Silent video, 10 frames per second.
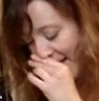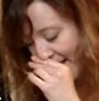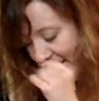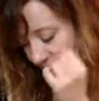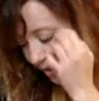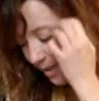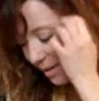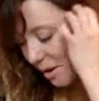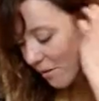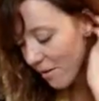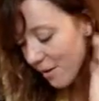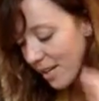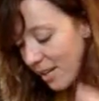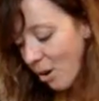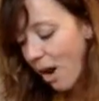uh, okay, my
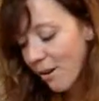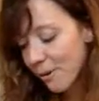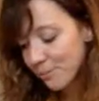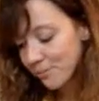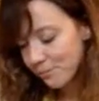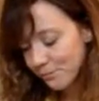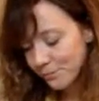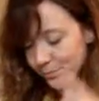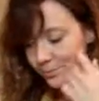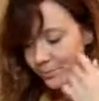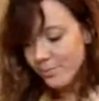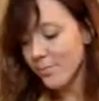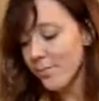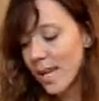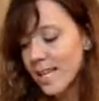favorite color,
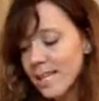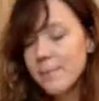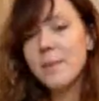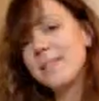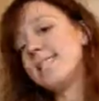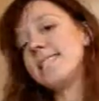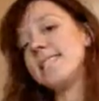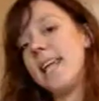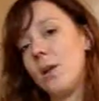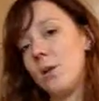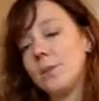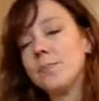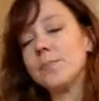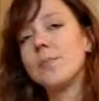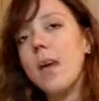sometimes it's yellow,
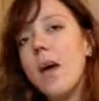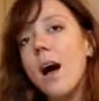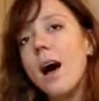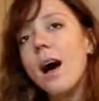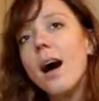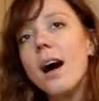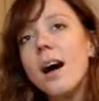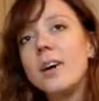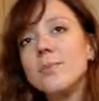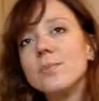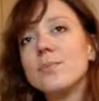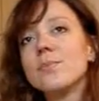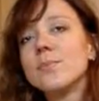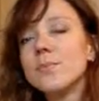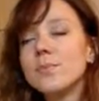um,
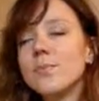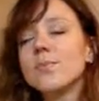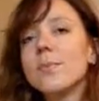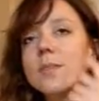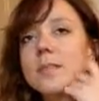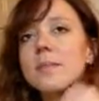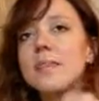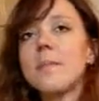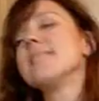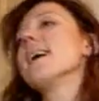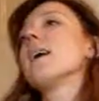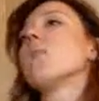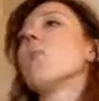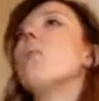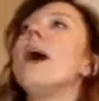sometimes it's like
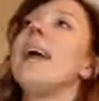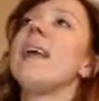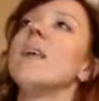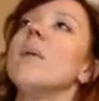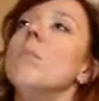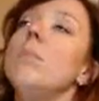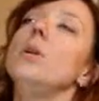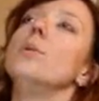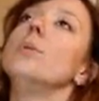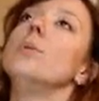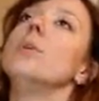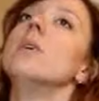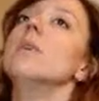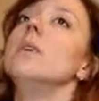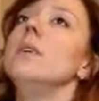white, blue,
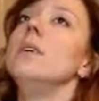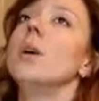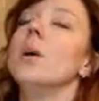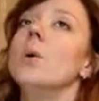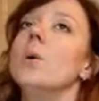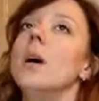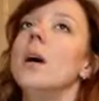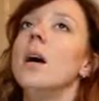you know.